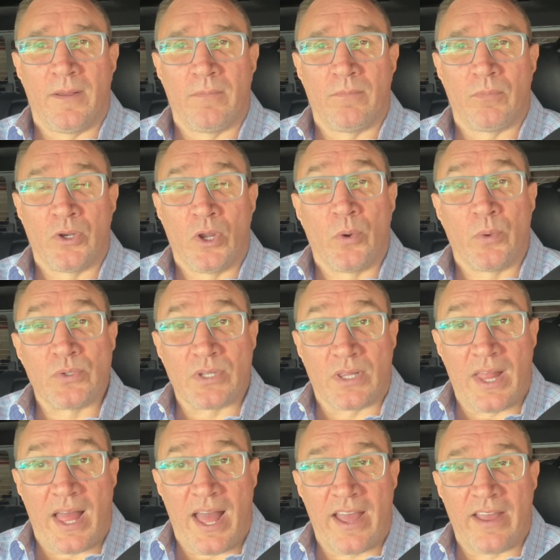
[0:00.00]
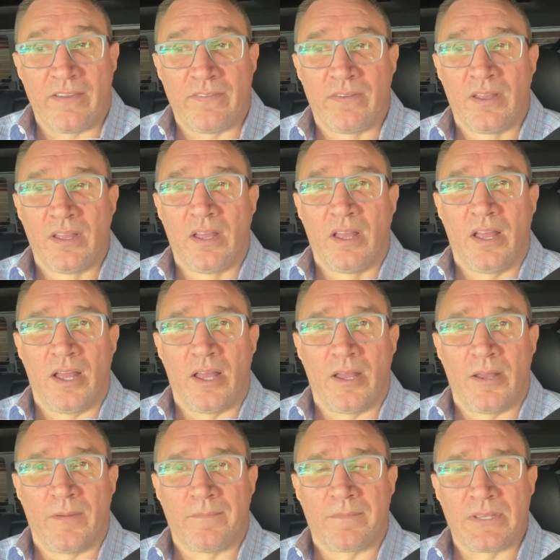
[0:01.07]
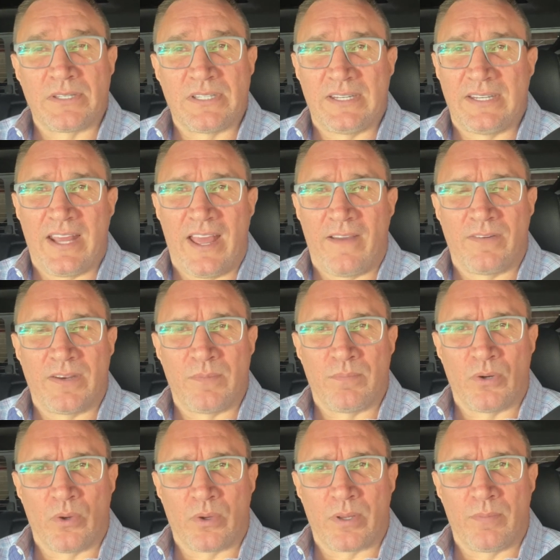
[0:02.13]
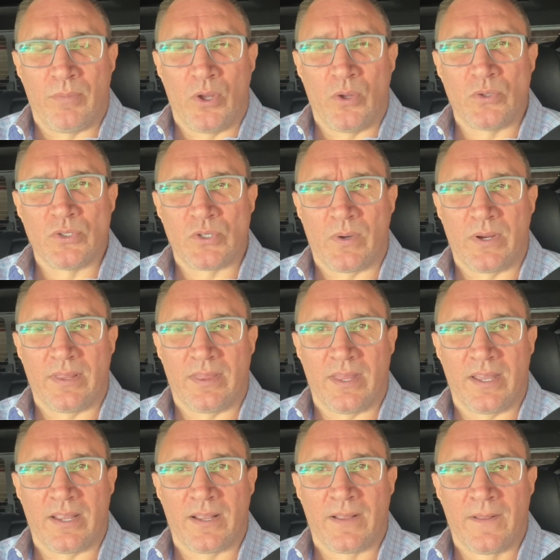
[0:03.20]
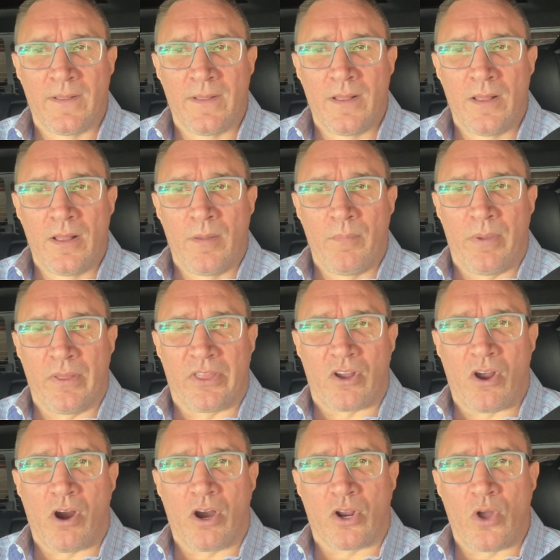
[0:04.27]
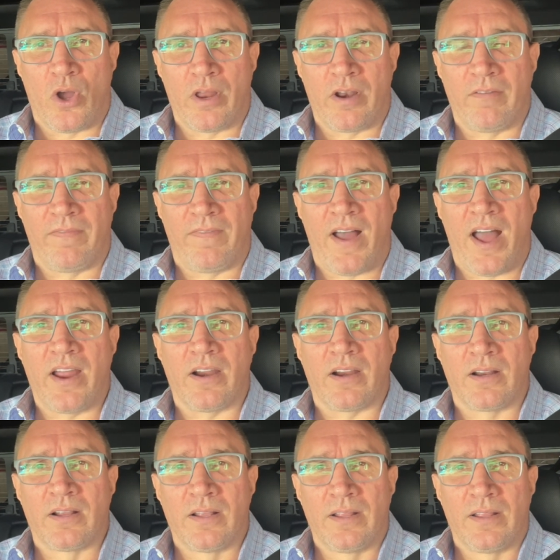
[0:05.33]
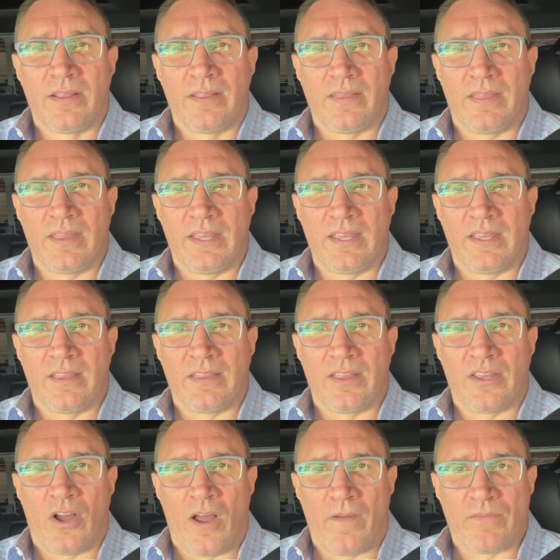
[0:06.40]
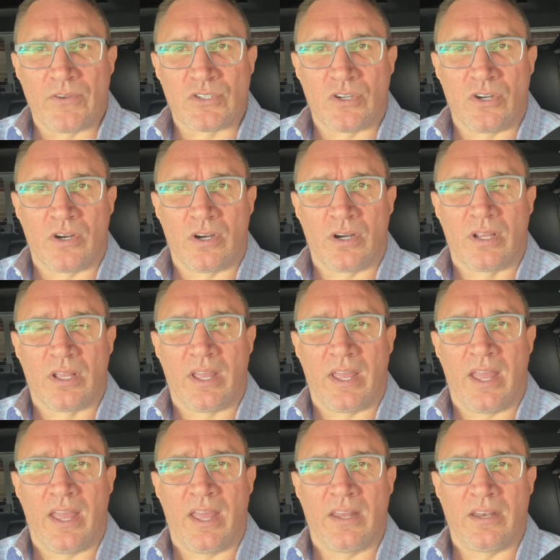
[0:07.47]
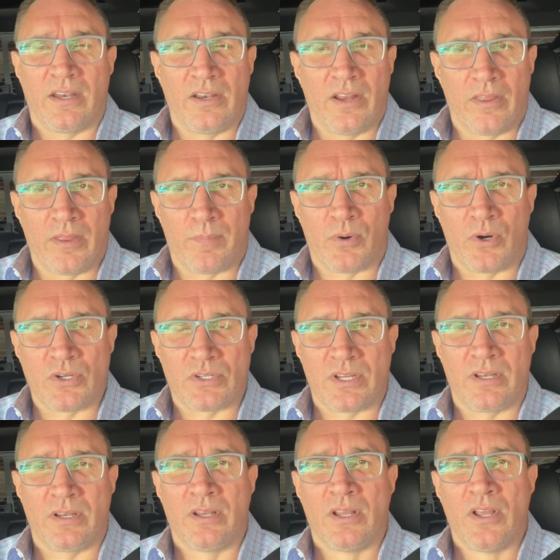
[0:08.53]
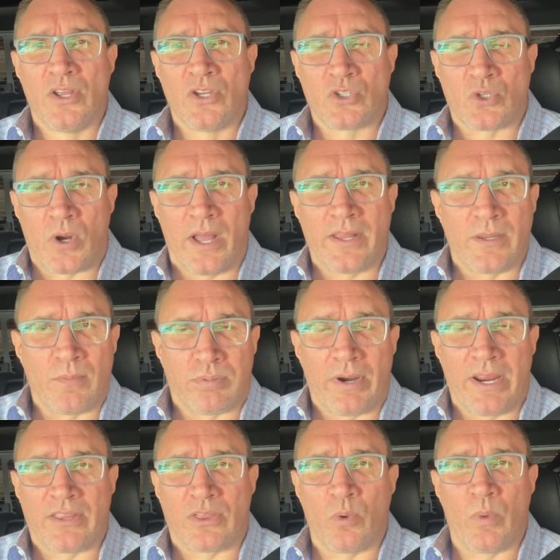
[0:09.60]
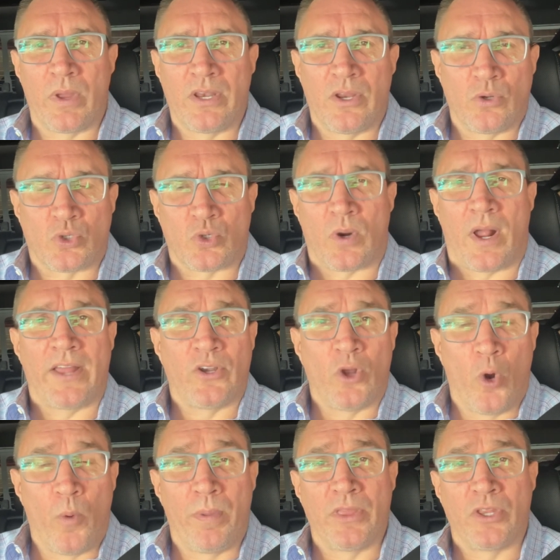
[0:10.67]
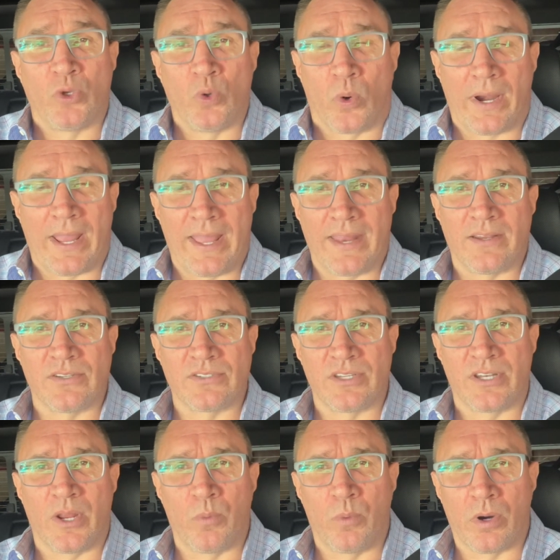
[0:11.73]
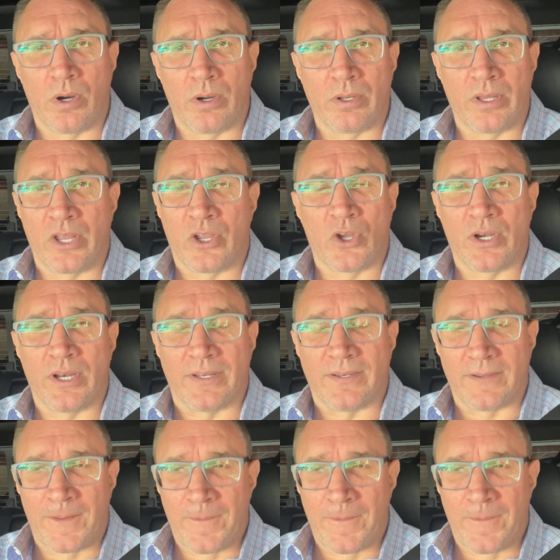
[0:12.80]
We know he was alive because um, he didn't have any broken bones or anything, but the car caught on fire. The, the officer and another person tried to break the window, tried to open the door handles, and they weren't, they couldn't.